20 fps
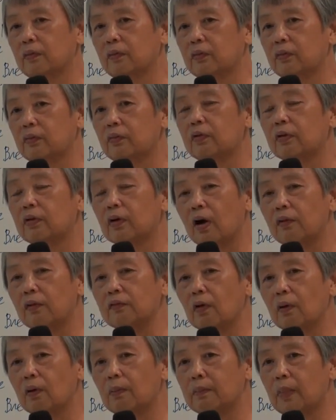to ground
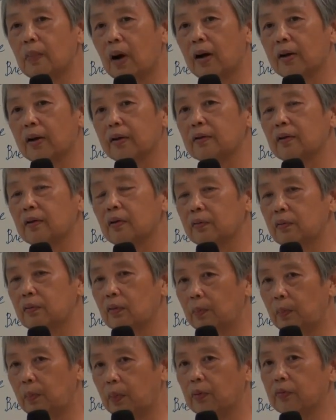your mind on your
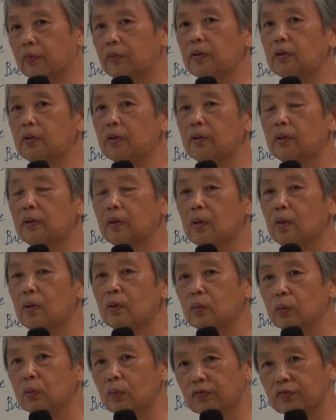body,
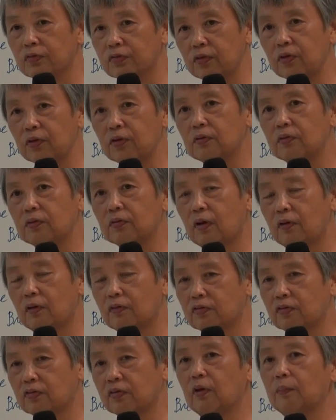to see the
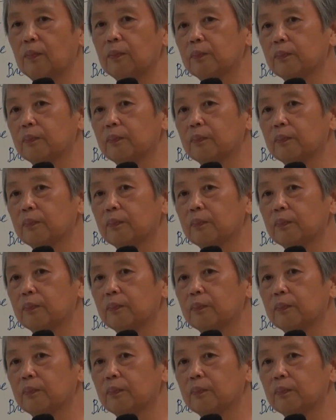escape.